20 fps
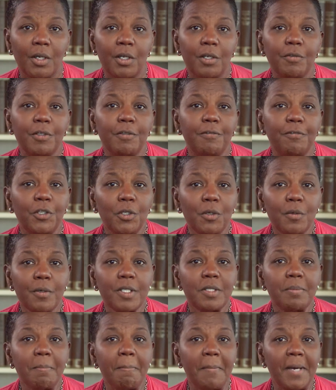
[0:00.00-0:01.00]

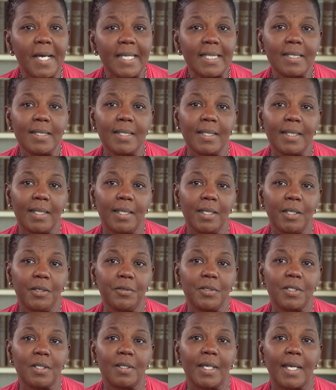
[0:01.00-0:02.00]
Reviewers must adhere
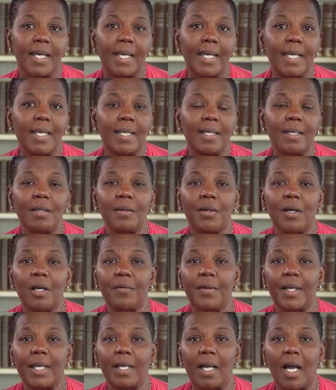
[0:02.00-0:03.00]
to the
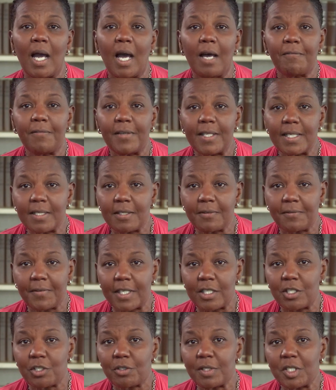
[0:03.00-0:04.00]
AERA Conflicts of
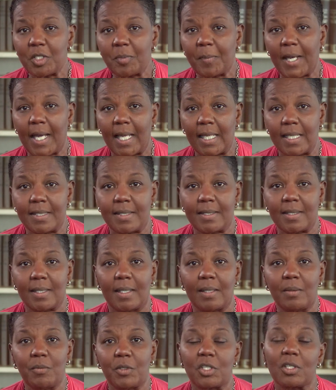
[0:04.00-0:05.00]
Interest
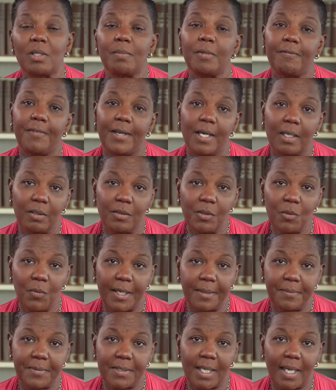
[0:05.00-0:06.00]
policy, which can be found on the
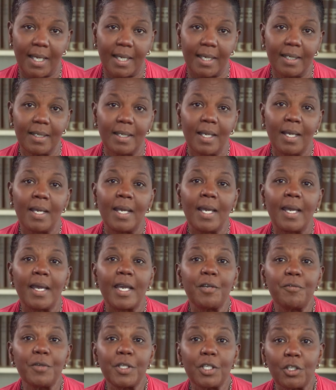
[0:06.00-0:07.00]
website,
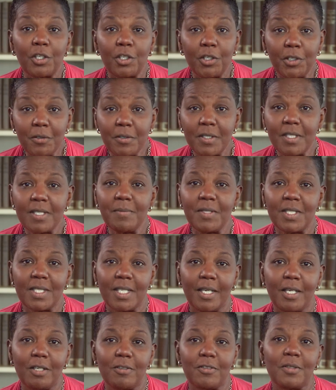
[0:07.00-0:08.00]
and recuse
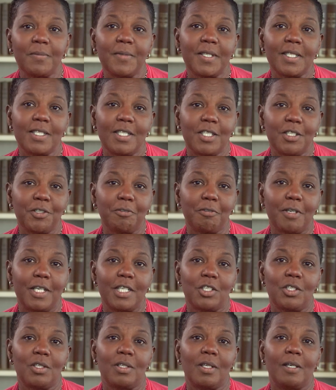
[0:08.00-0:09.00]
themselves from
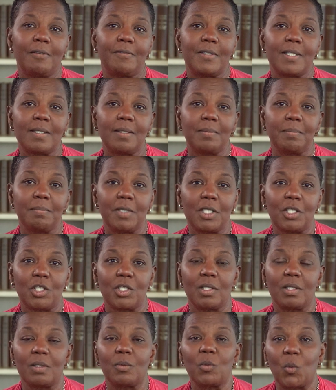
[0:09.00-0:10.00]
consideration of a
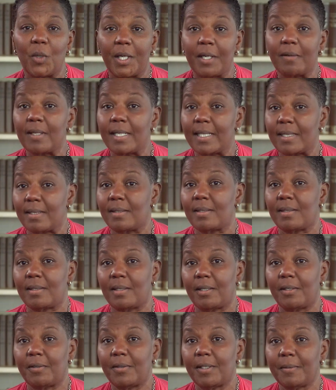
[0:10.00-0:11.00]
submission where
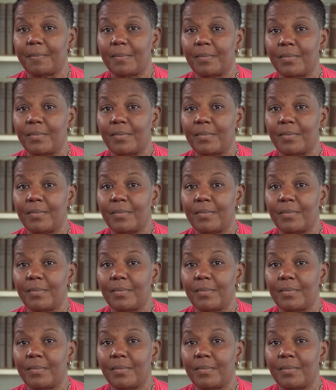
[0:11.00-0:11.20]
necessary.